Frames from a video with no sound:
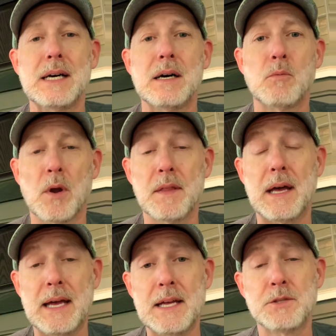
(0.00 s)
one of
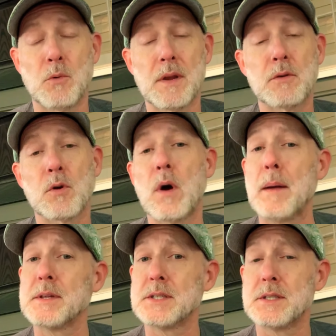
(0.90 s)
the
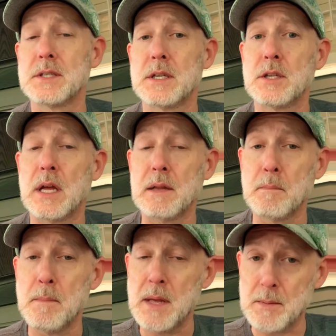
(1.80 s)
requirements is a
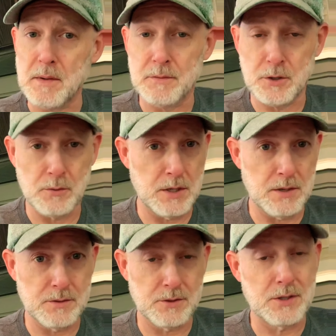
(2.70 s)
minimum of 2
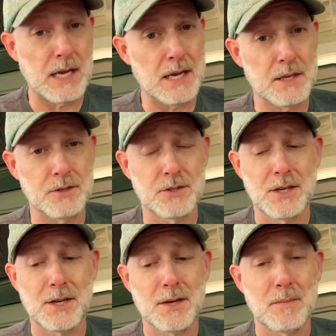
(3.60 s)
years aged.
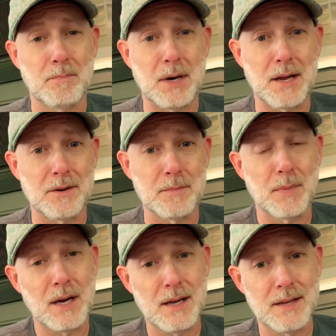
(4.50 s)
Bottled in
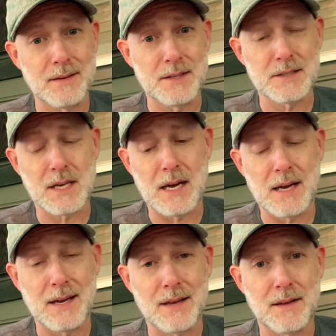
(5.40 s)
bond, this
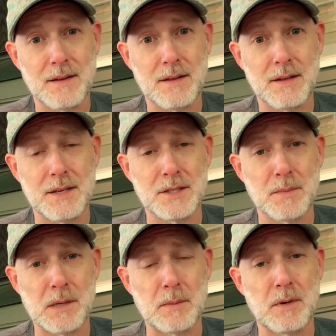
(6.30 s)
guy is a
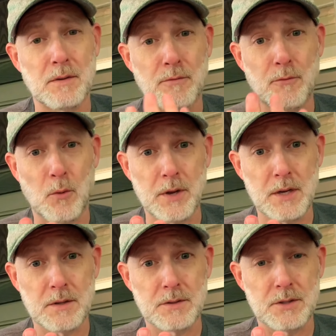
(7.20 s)
minimum of 4
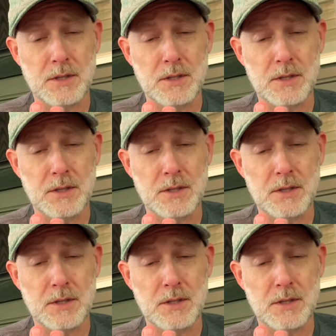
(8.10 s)
years.